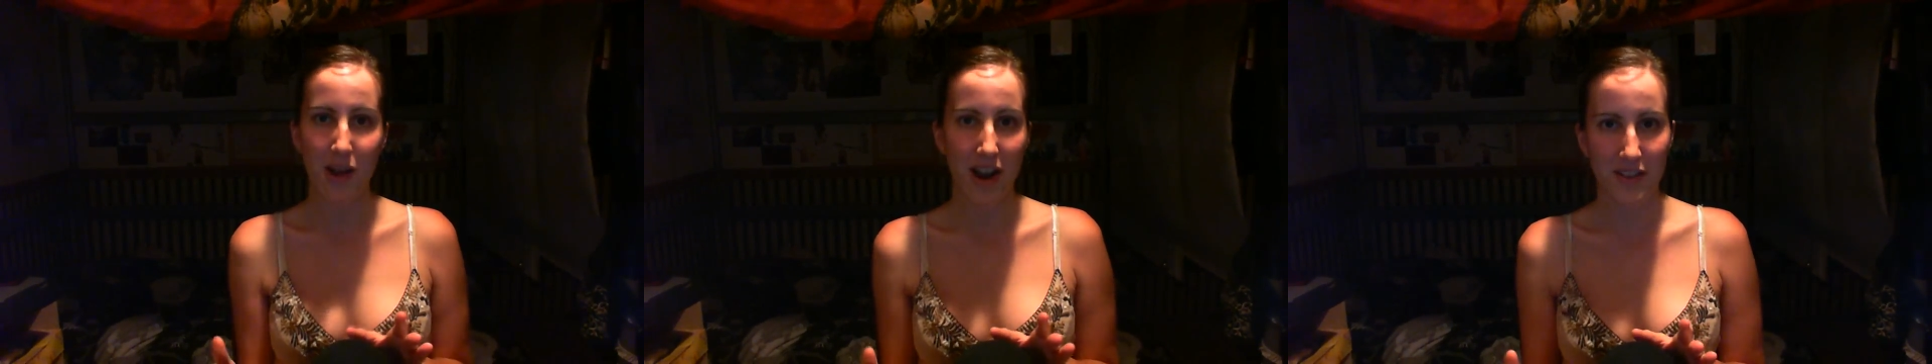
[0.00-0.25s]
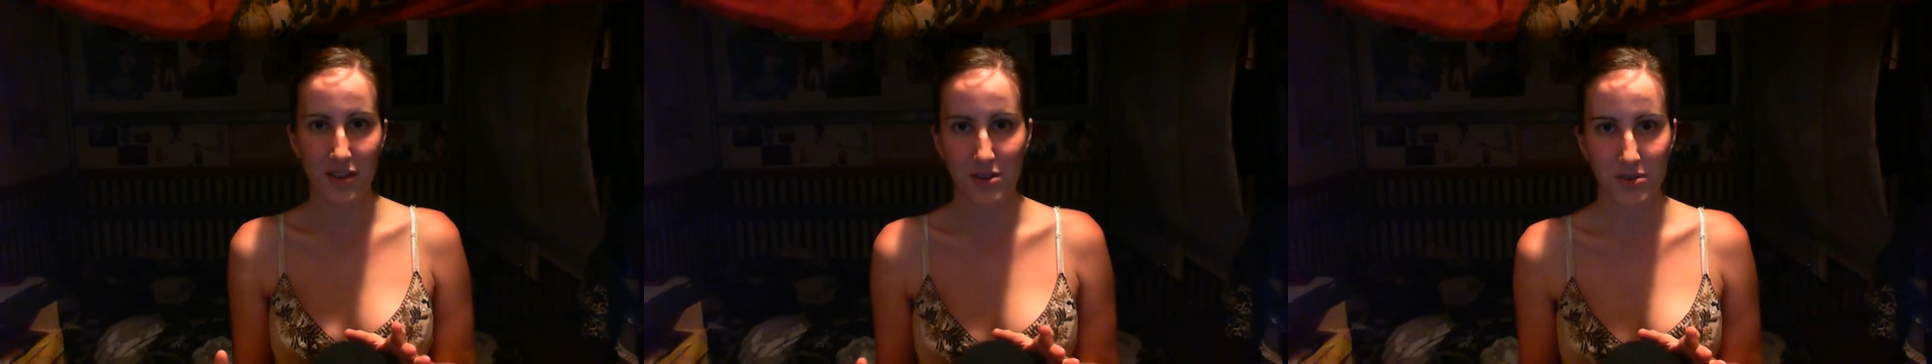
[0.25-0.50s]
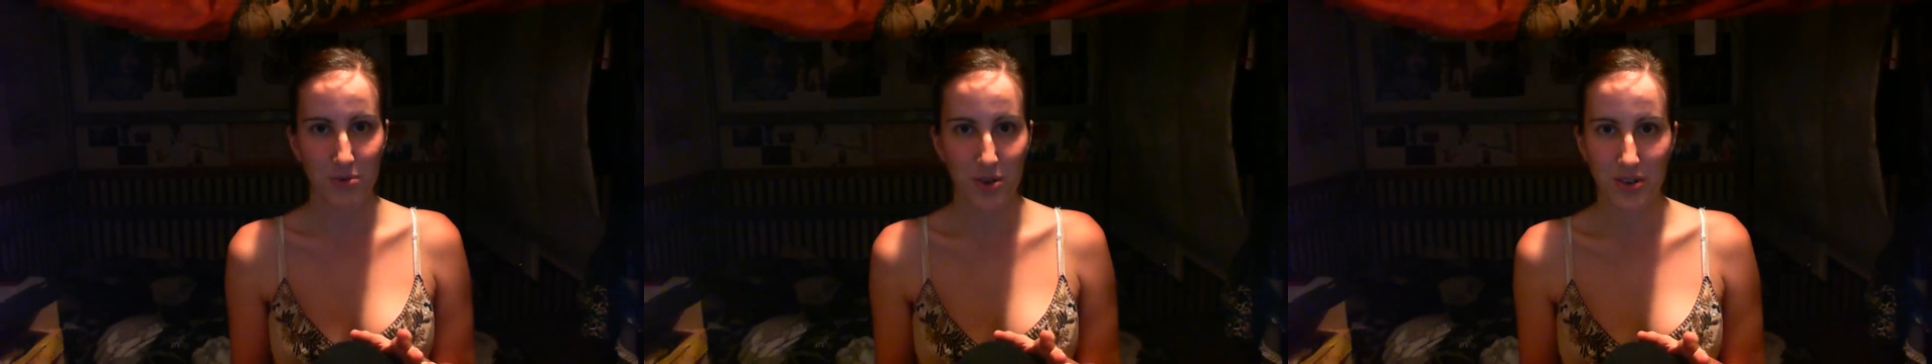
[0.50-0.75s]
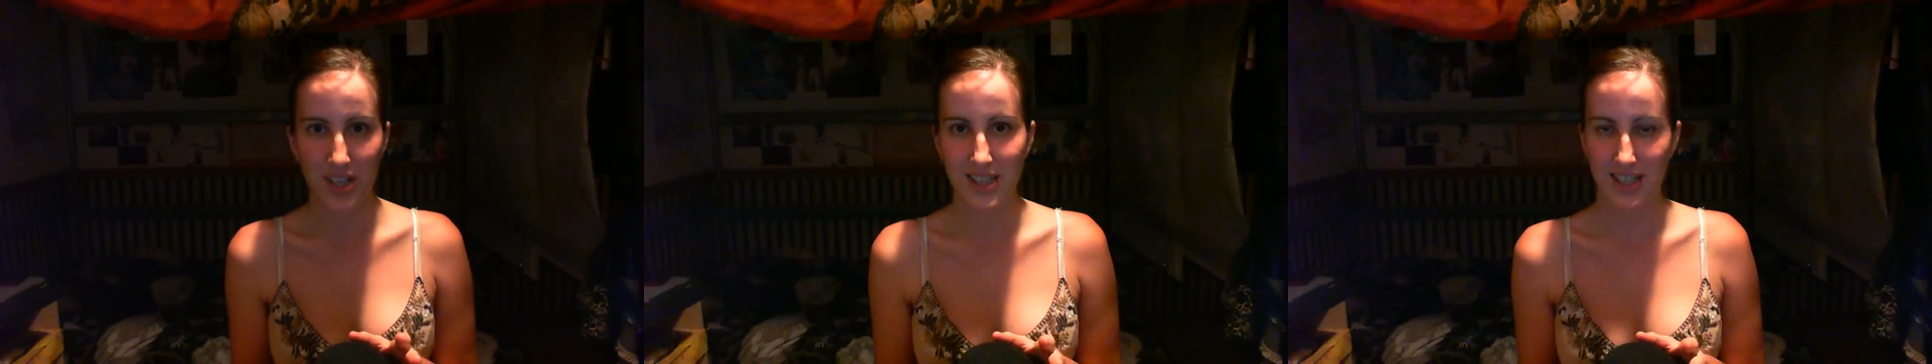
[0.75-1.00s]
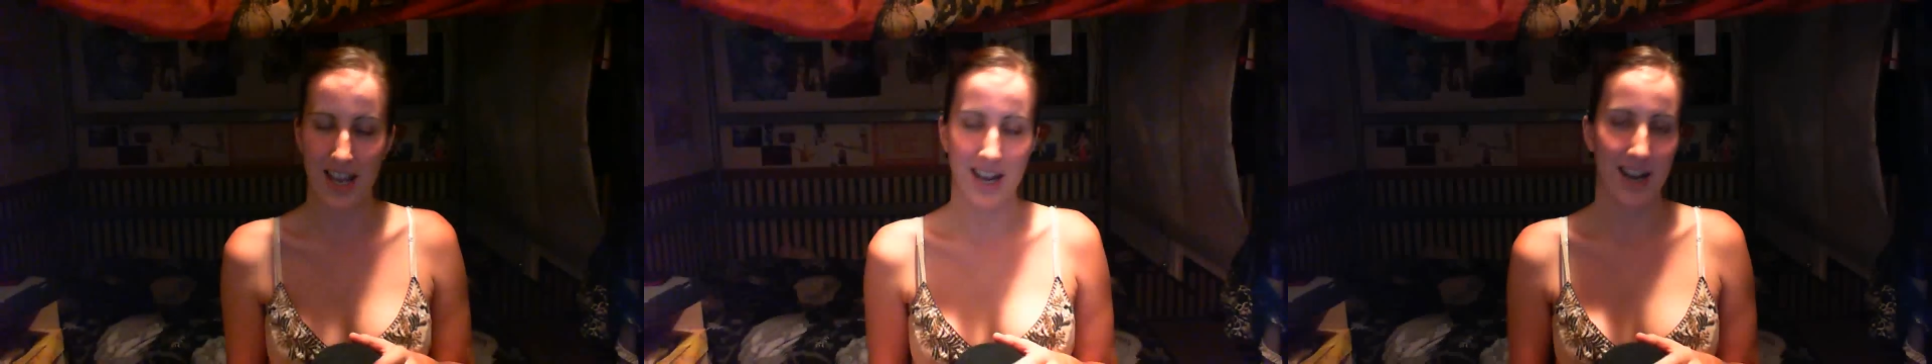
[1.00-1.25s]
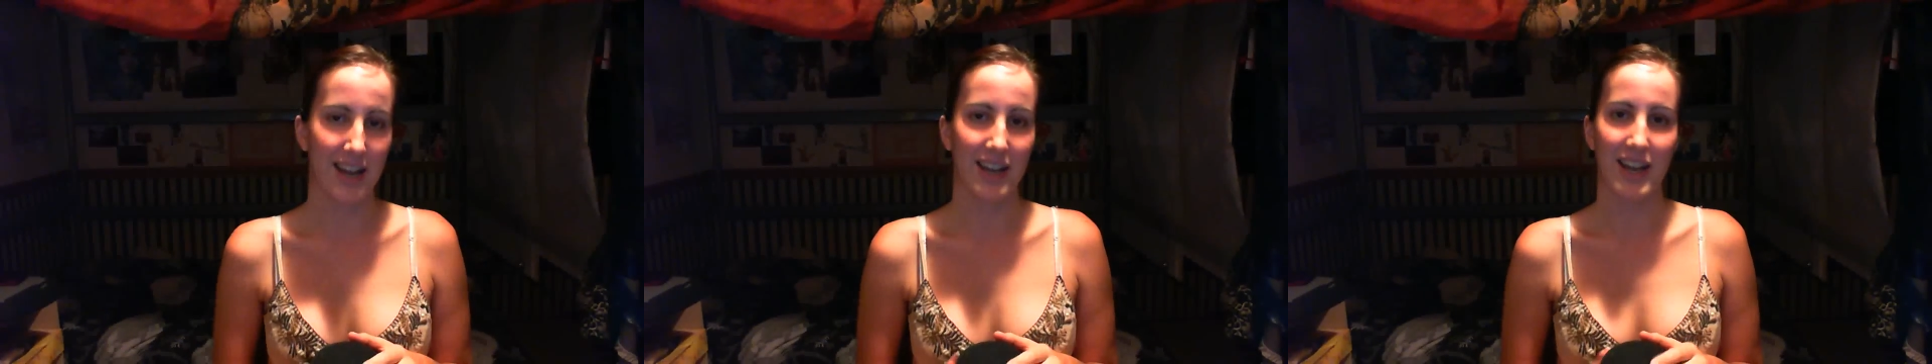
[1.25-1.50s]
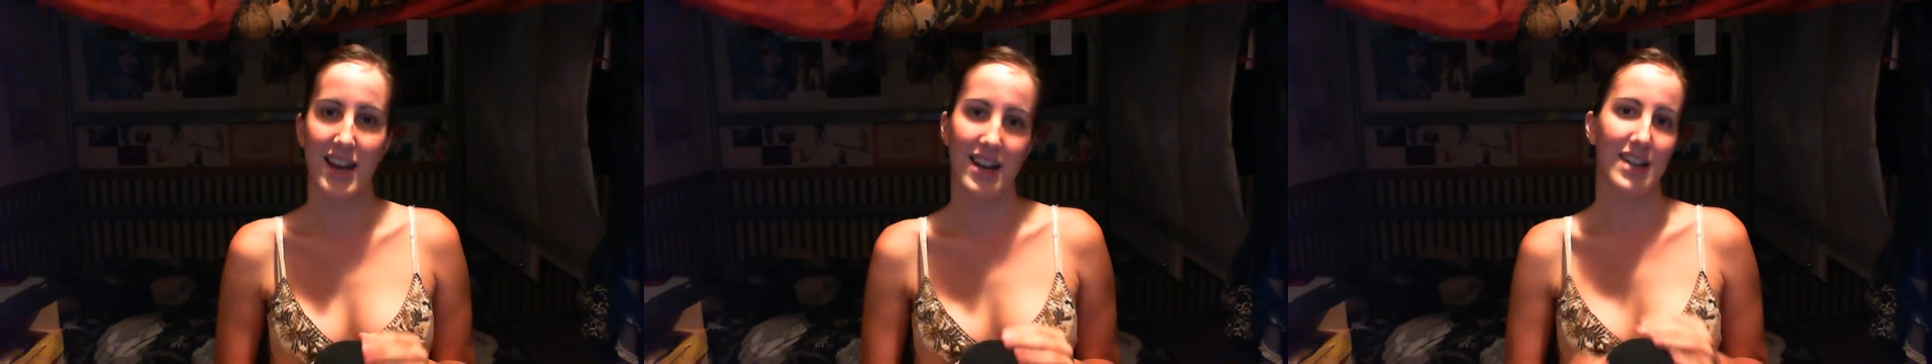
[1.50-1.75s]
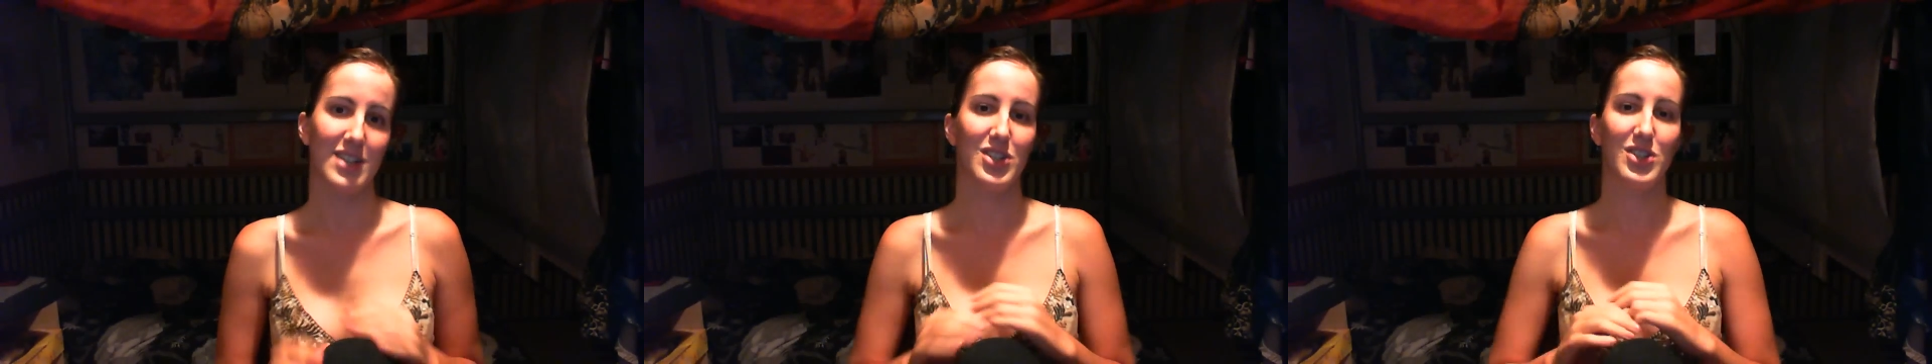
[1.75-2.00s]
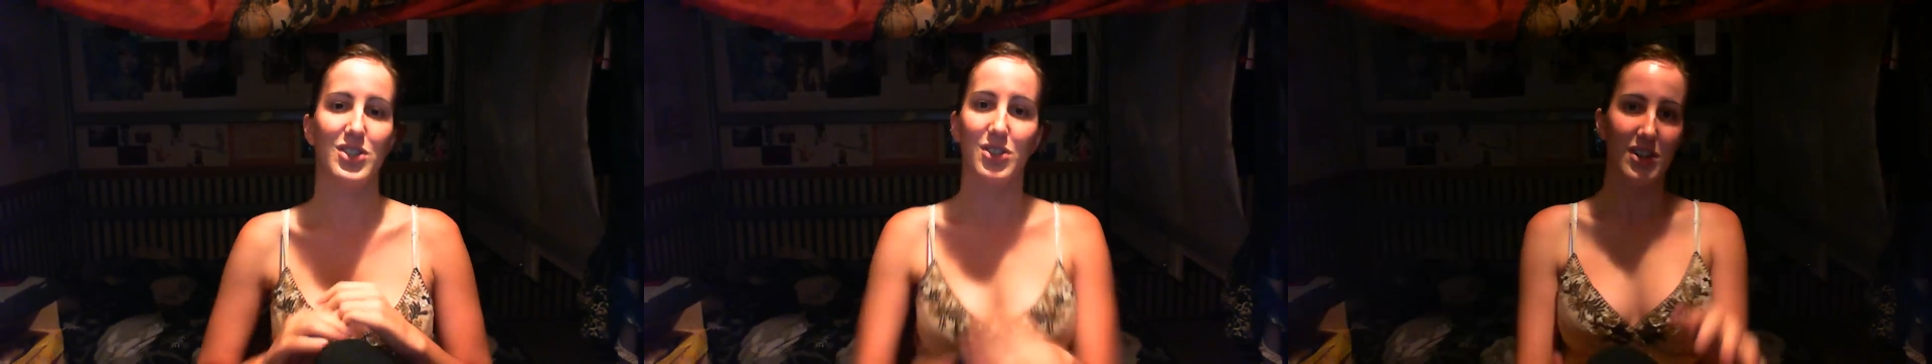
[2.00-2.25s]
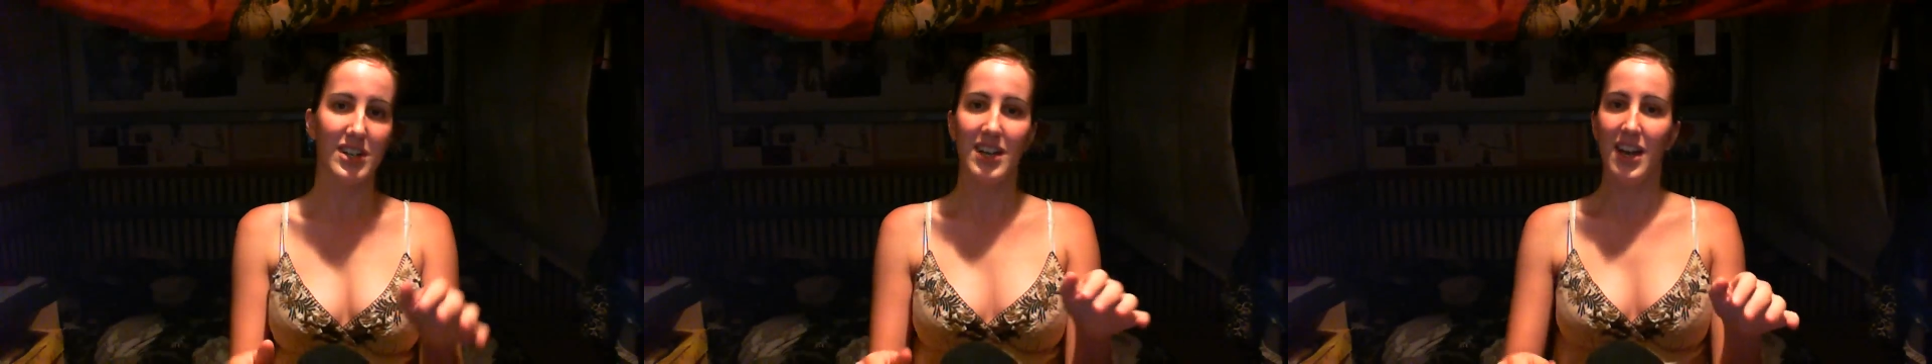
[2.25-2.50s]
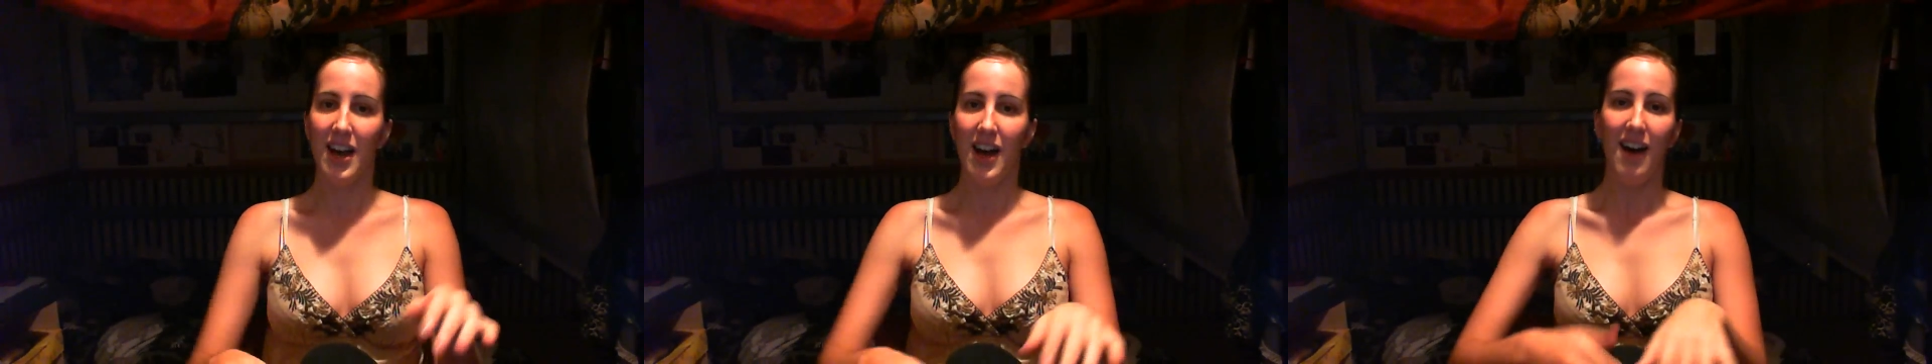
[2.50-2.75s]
out of those ruins and I stood